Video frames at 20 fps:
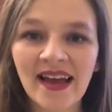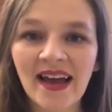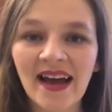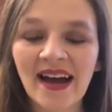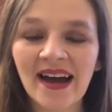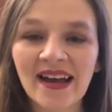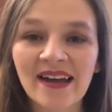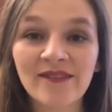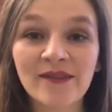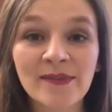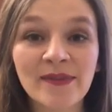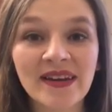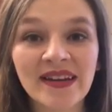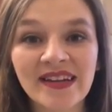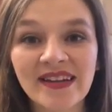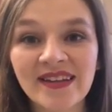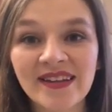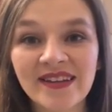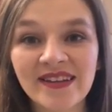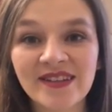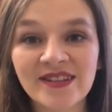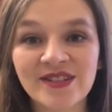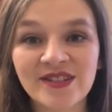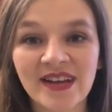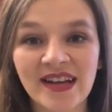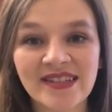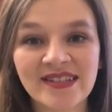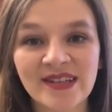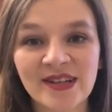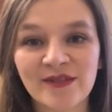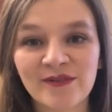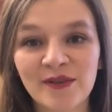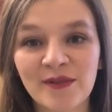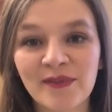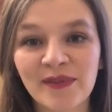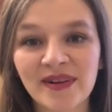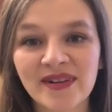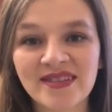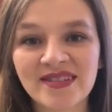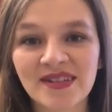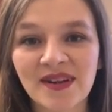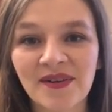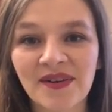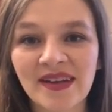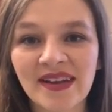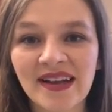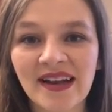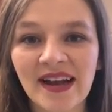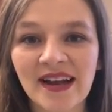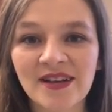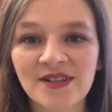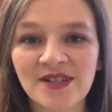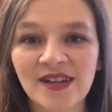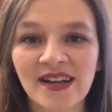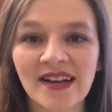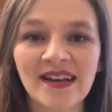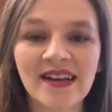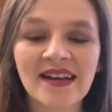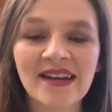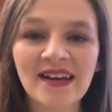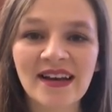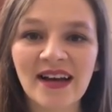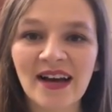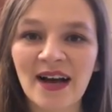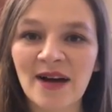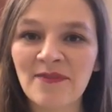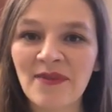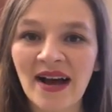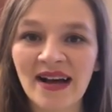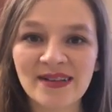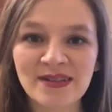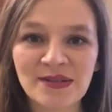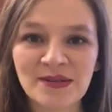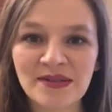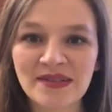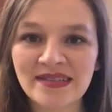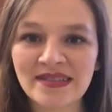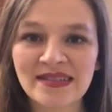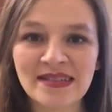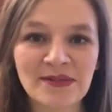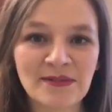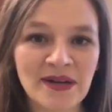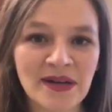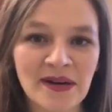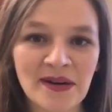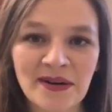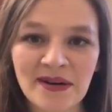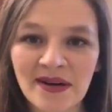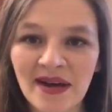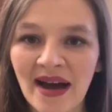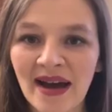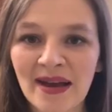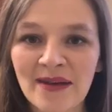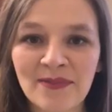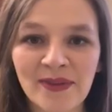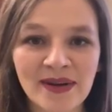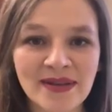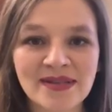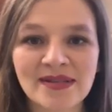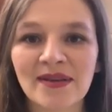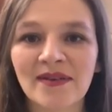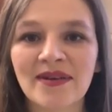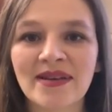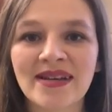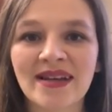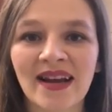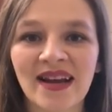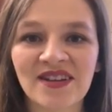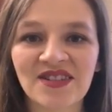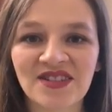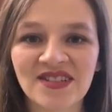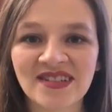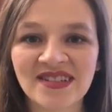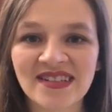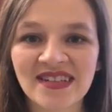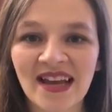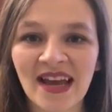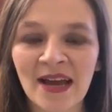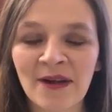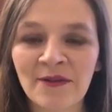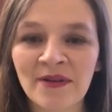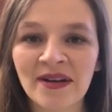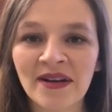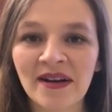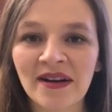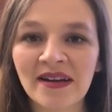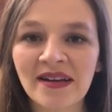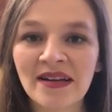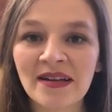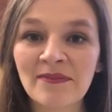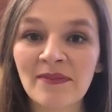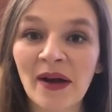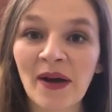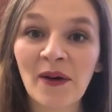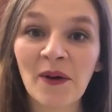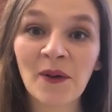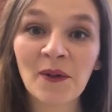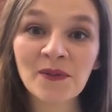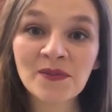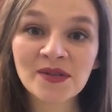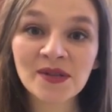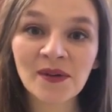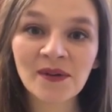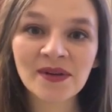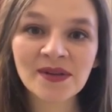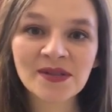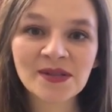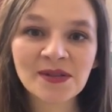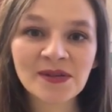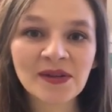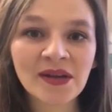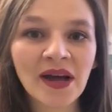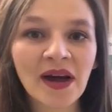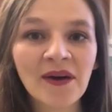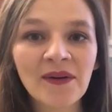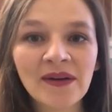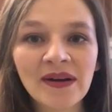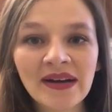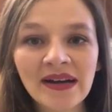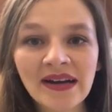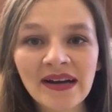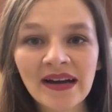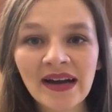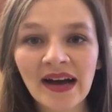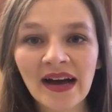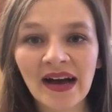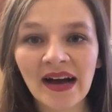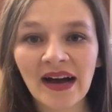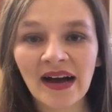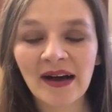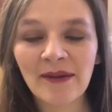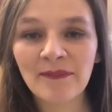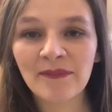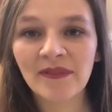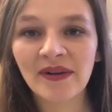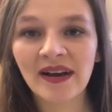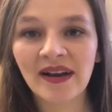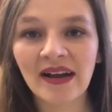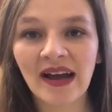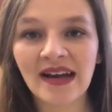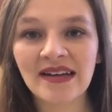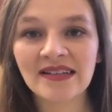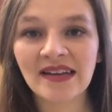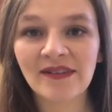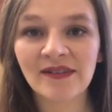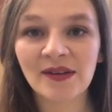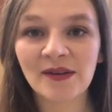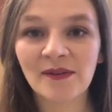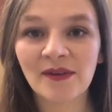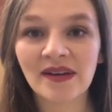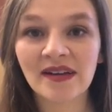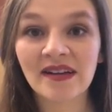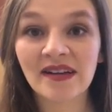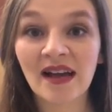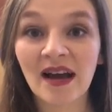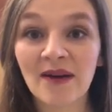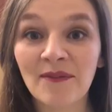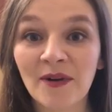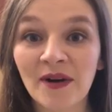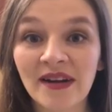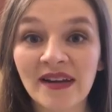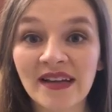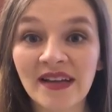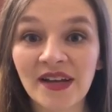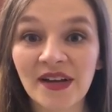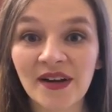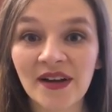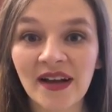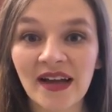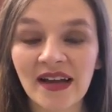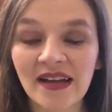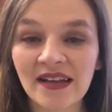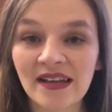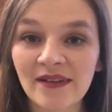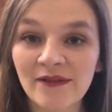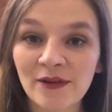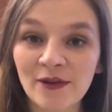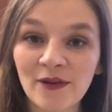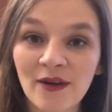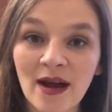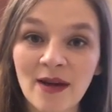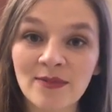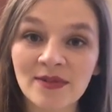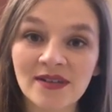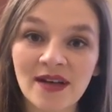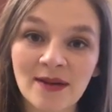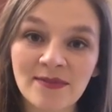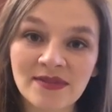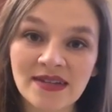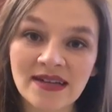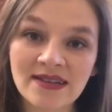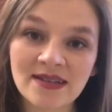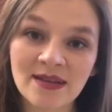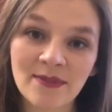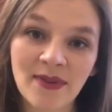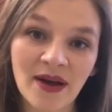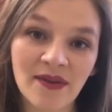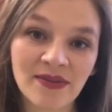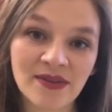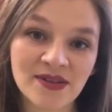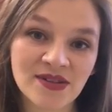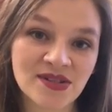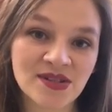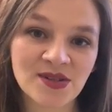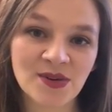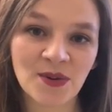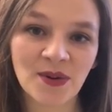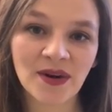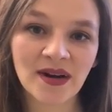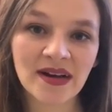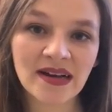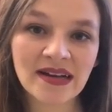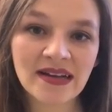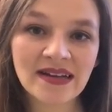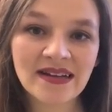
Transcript: Hi everybody, Jess here from Byrne Sewing Connection. As you can see, we are not at Byrne Sewing Connection today. We are in my home sewing studio, but I definitely wanted to come on here and give you a couple updates about the store.